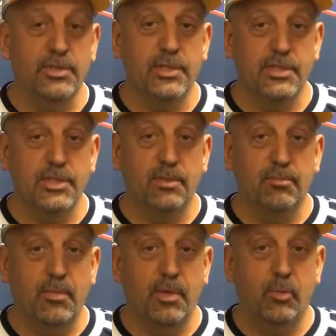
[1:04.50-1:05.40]
see
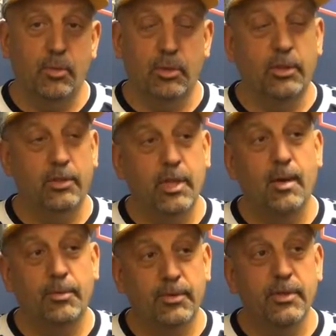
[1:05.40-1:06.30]
some really good
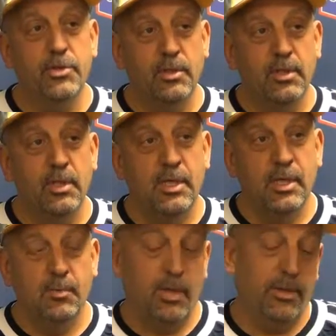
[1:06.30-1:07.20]
competition.
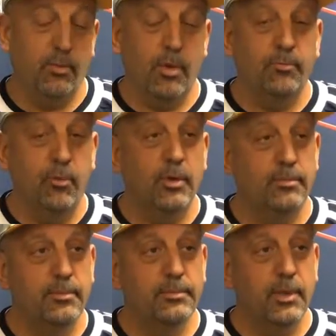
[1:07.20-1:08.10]
But I think we're up for it.
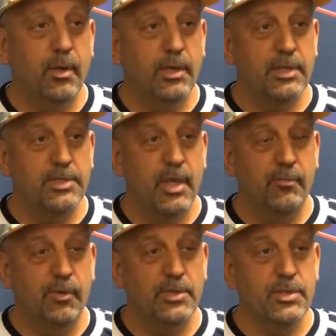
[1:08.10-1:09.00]
You know, I think it's
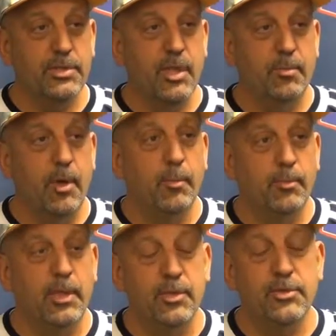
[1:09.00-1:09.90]
time for us to step up
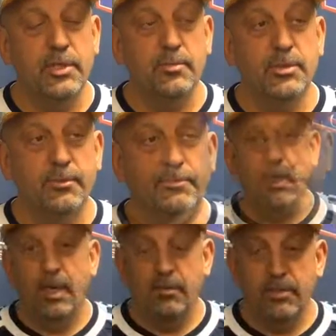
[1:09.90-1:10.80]
and play those teams. The
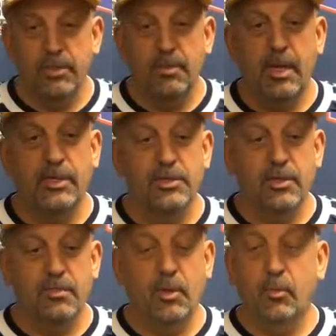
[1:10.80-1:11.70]
GMAC is
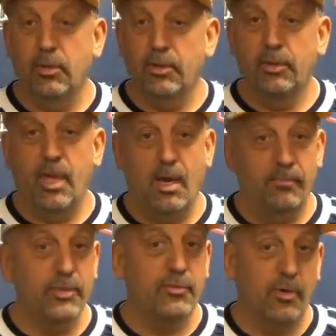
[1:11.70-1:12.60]
going to be a really good
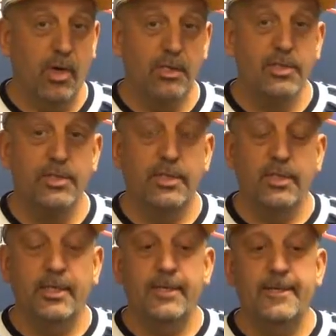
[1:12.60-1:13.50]
conference for us.
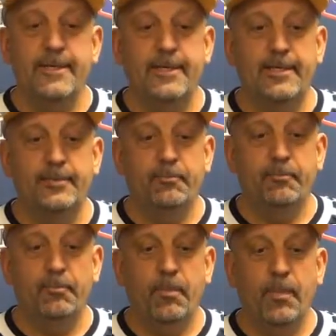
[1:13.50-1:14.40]

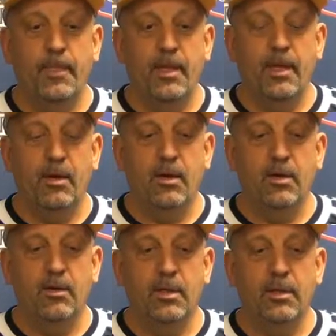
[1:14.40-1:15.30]
They
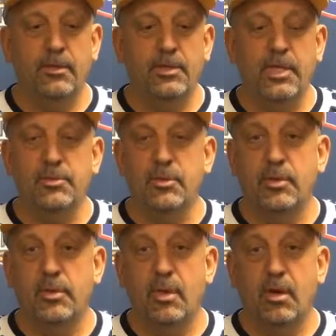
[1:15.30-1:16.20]
are the teams that are
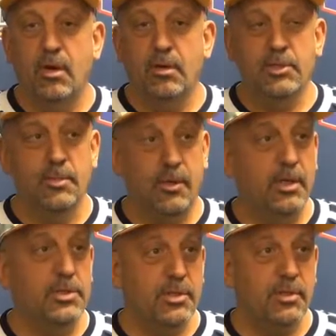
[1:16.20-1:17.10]
in there are
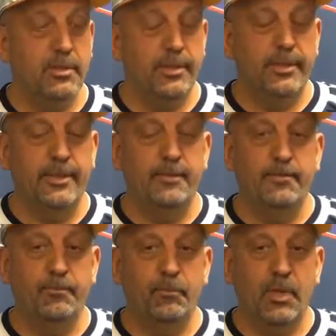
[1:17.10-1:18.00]
experienced,
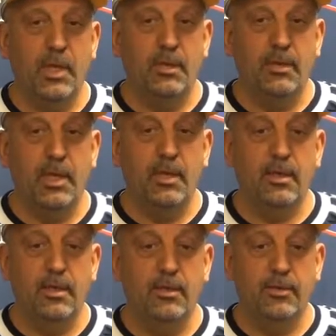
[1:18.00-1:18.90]
and
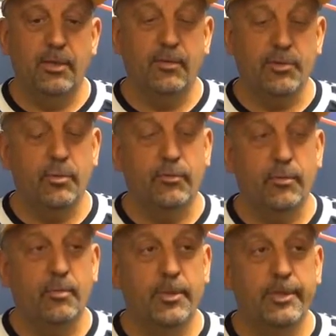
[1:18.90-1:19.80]
they're going to give us a run
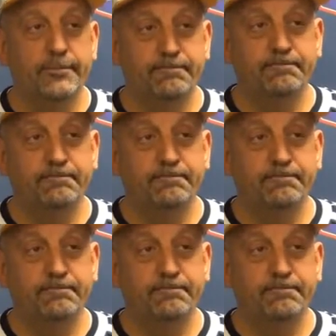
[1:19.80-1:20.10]
for our money.